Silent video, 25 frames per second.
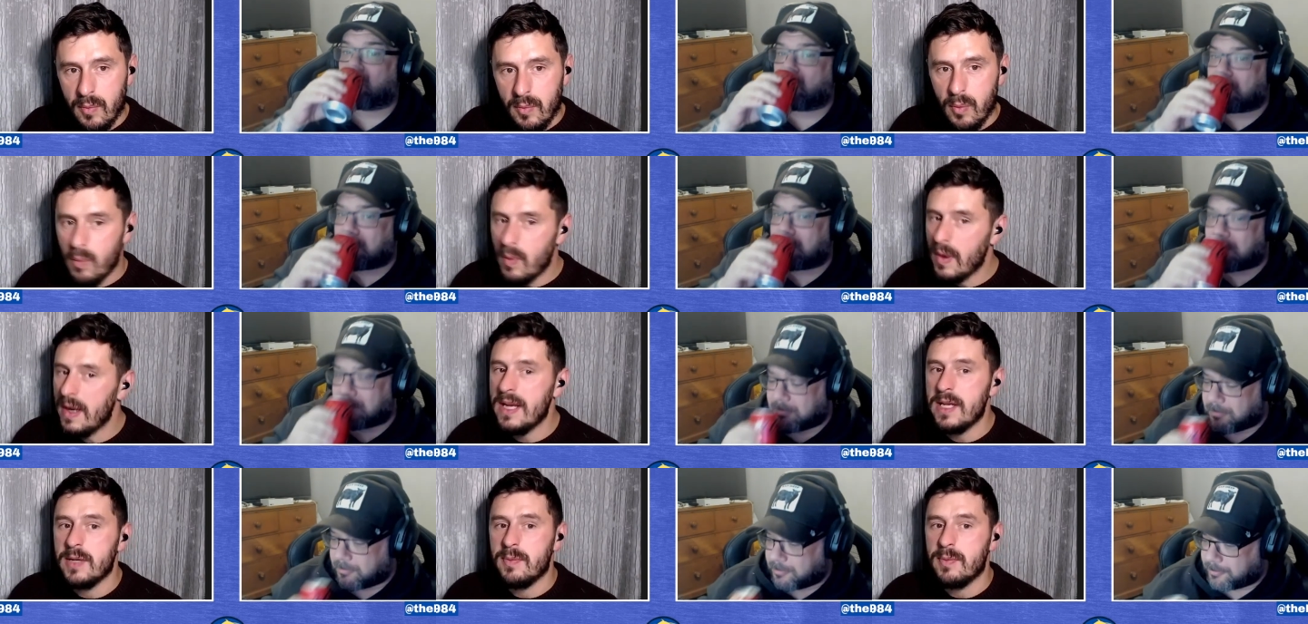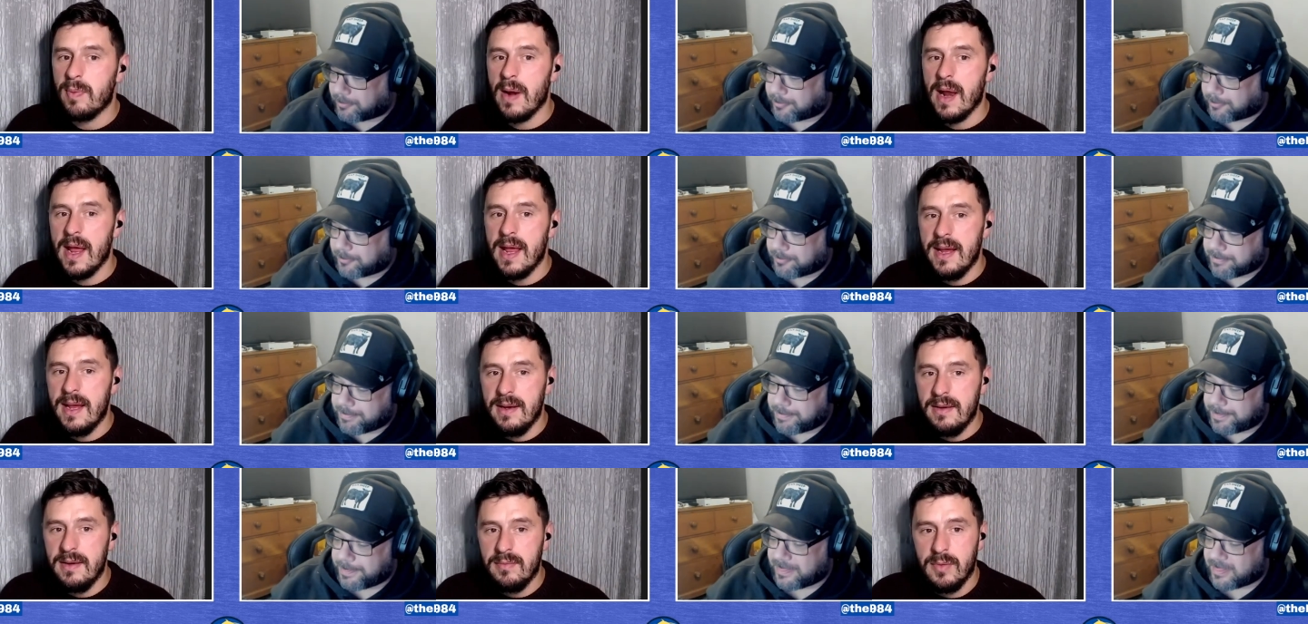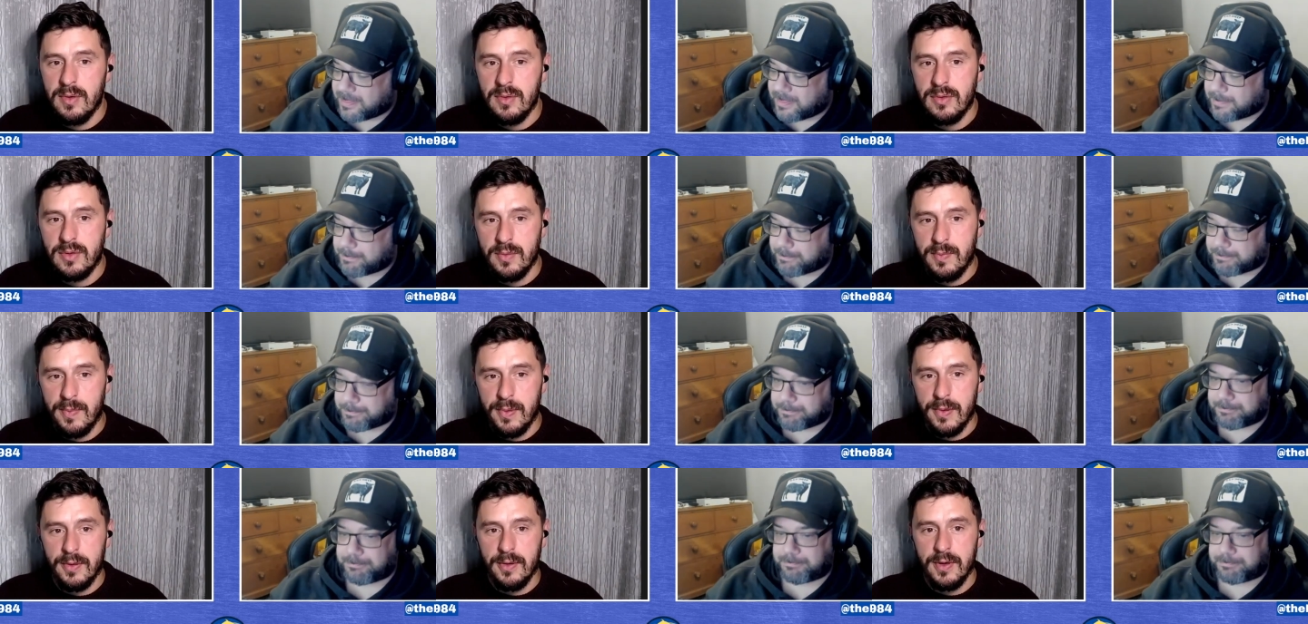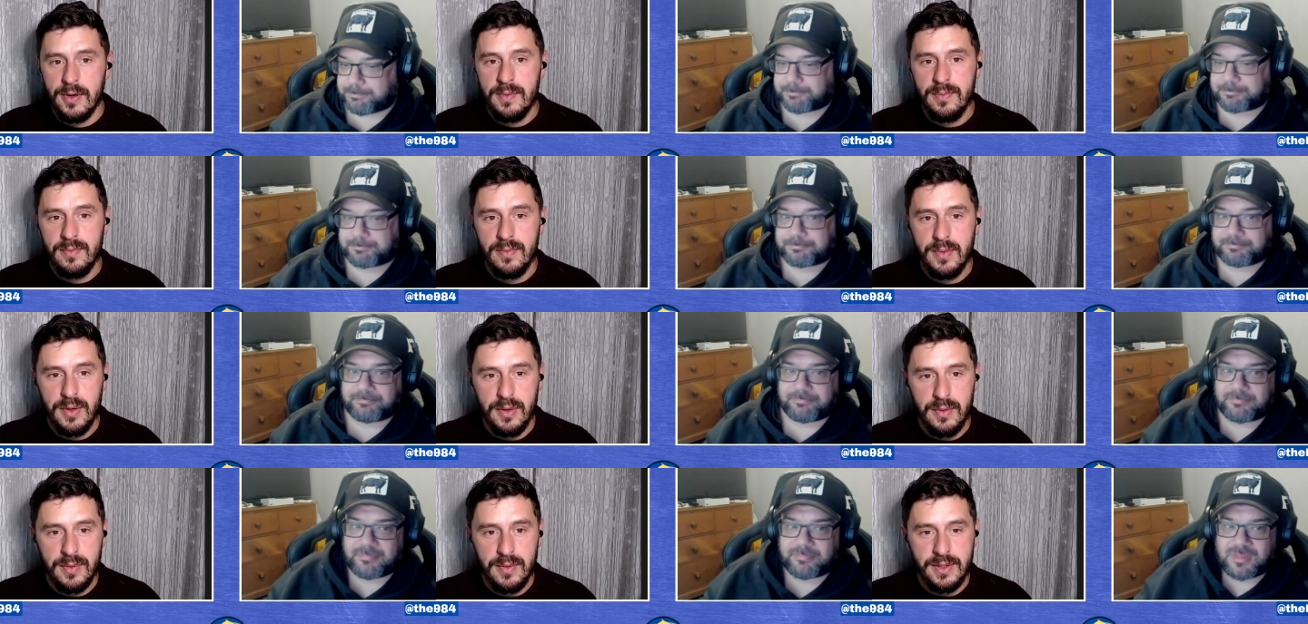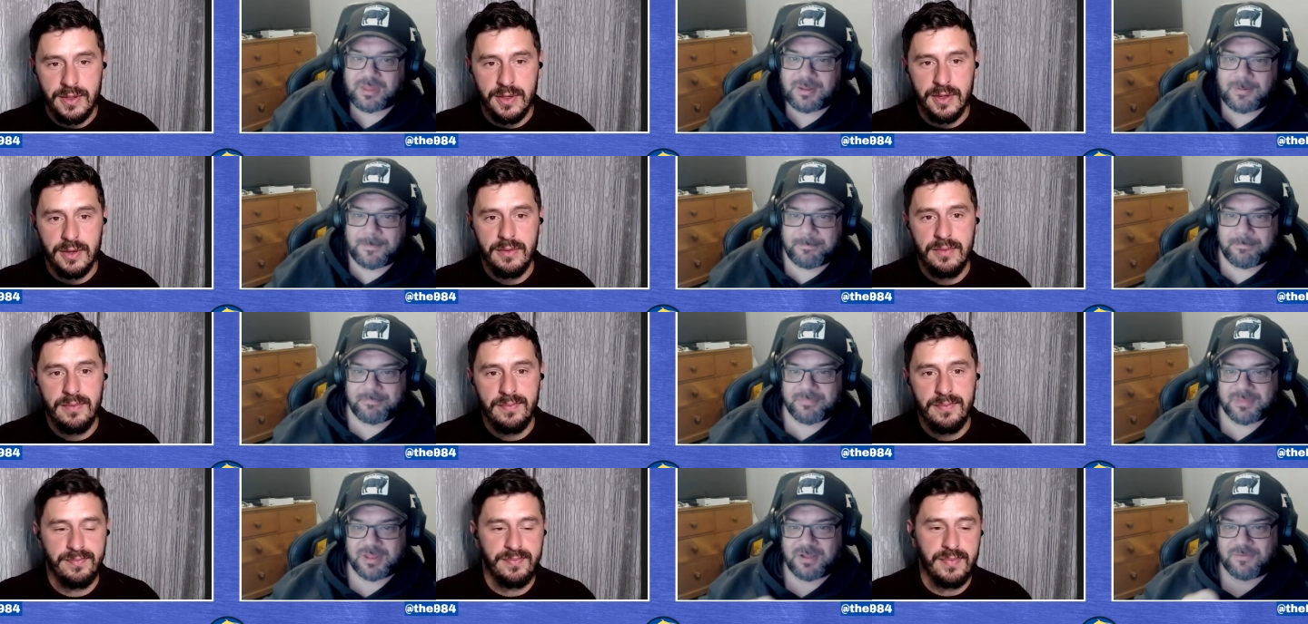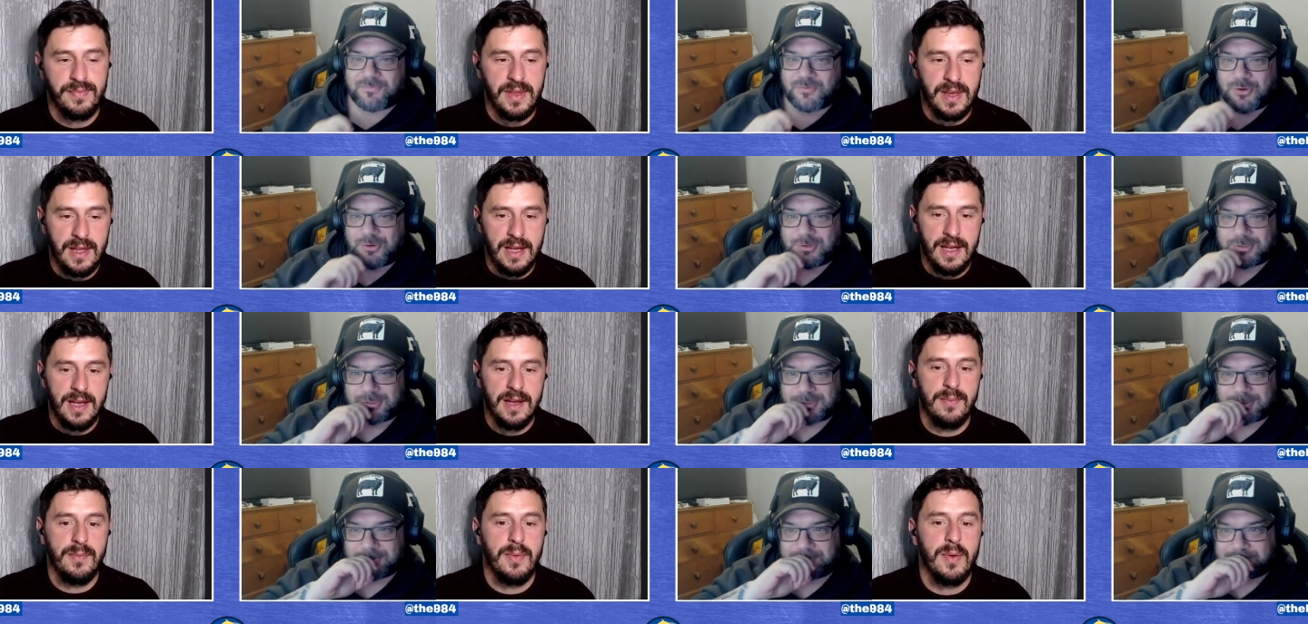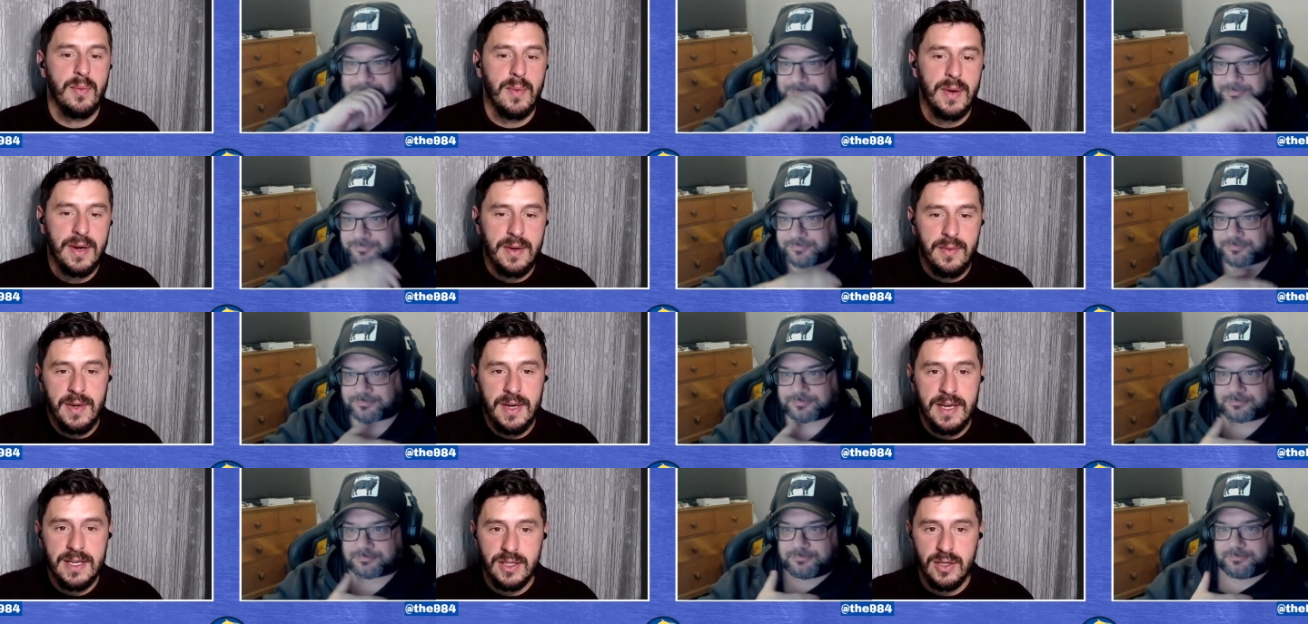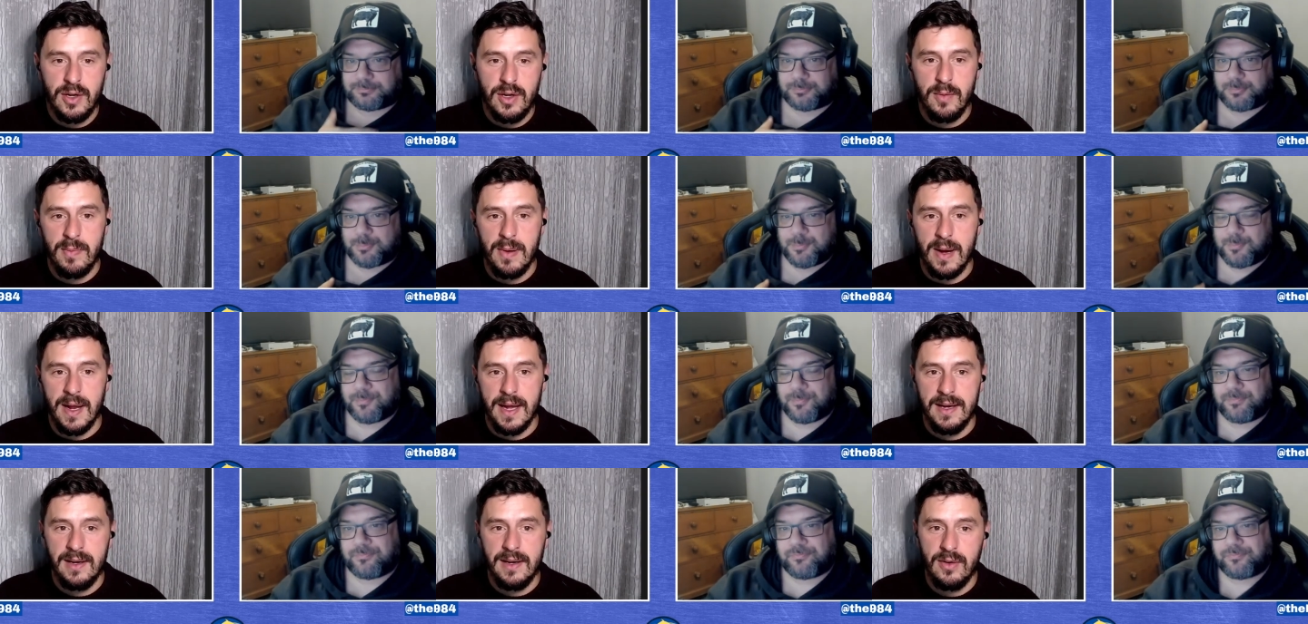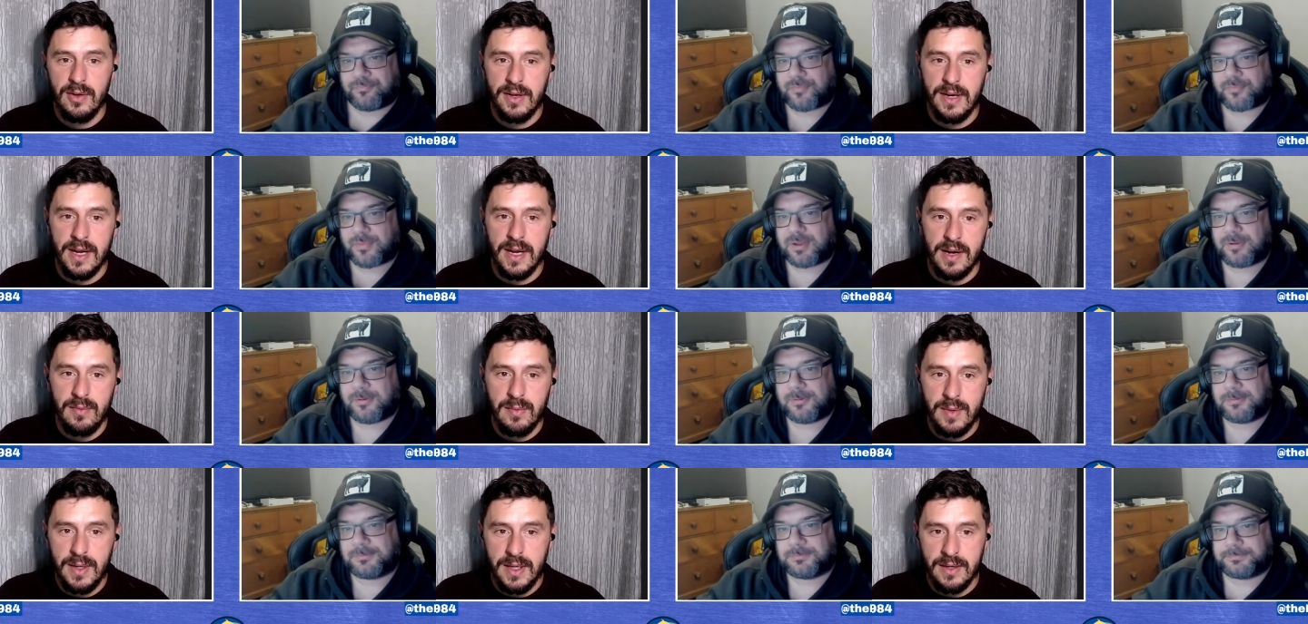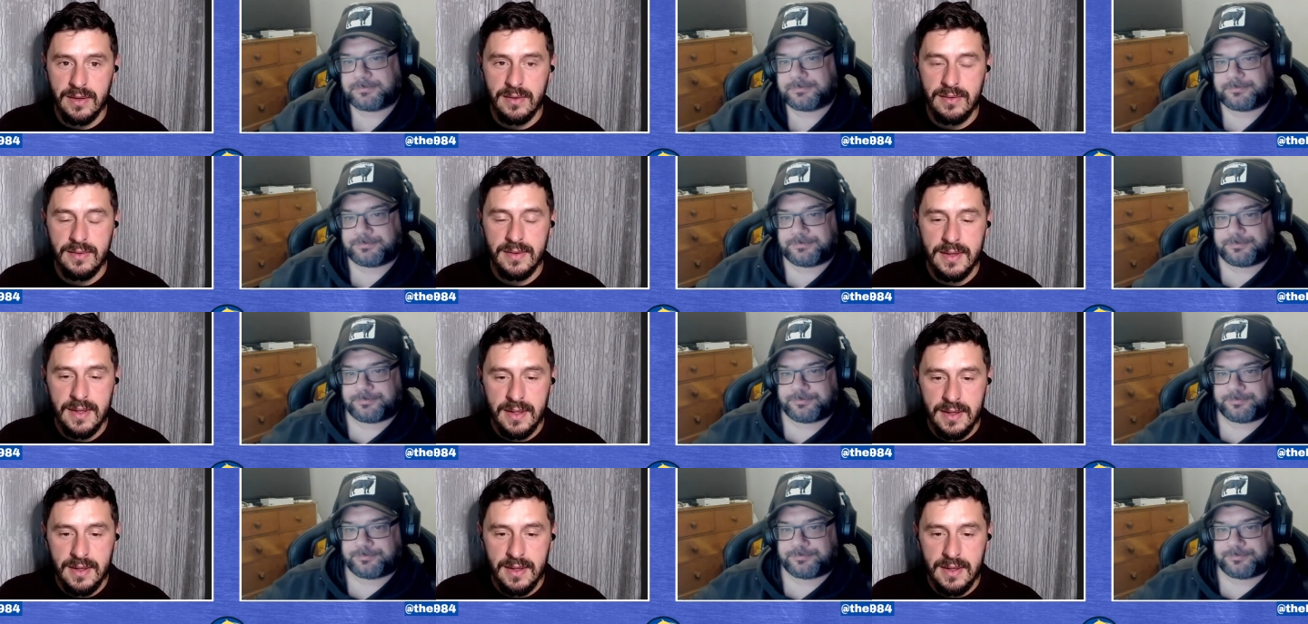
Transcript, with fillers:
Speaker 1: when it's playing, we'll support him. We always do. Uh, but when it's not playing, like now, we can